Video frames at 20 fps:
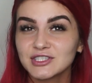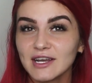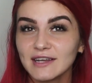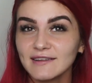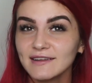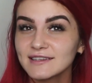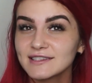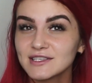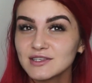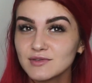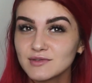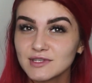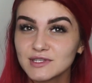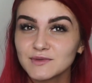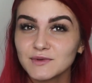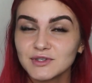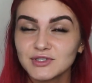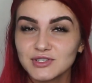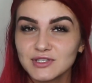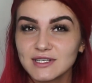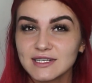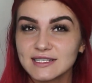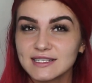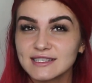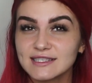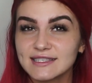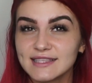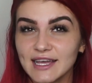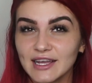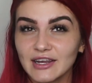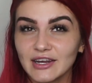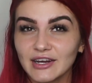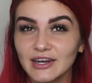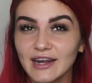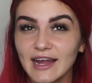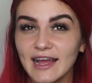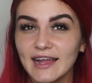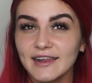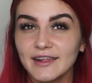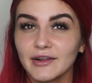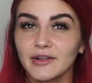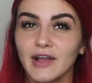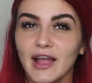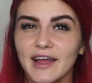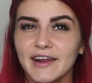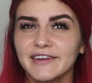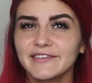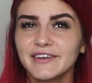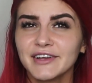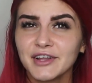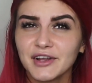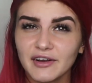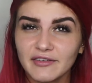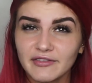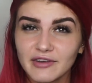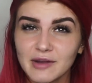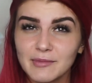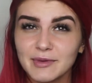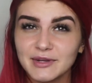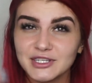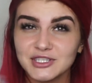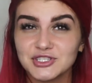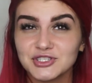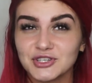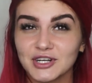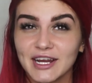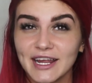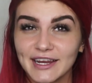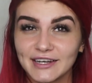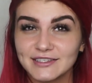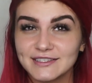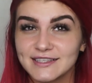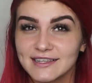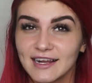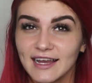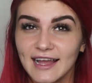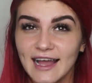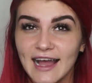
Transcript: I like to use this one just because it's thicker and it'll kind of like cover up any stray hairs that I